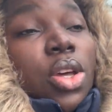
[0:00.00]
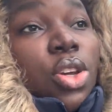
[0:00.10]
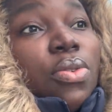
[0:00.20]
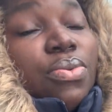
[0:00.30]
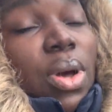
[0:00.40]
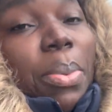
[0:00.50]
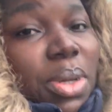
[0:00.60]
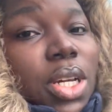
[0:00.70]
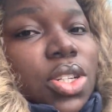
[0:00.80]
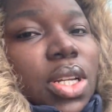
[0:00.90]
your
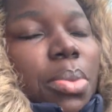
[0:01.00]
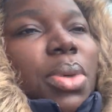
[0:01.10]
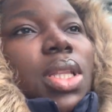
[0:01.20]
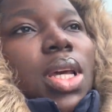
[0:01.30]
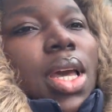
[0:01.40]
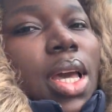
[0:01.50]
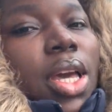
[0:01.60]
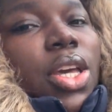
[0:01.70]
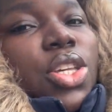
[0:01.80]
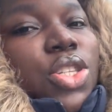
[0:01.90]
application
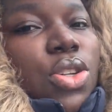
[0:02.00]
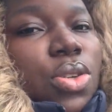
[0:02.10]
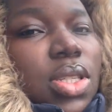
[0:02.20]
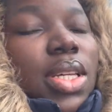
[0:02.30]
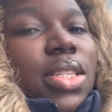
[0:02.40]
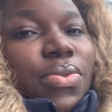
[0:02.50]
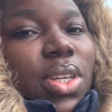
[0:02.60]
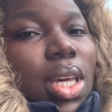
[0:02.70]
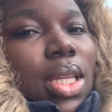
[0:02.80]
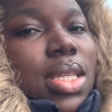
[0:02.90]
is your
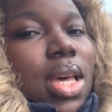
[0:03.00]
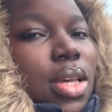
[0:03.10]
certificate.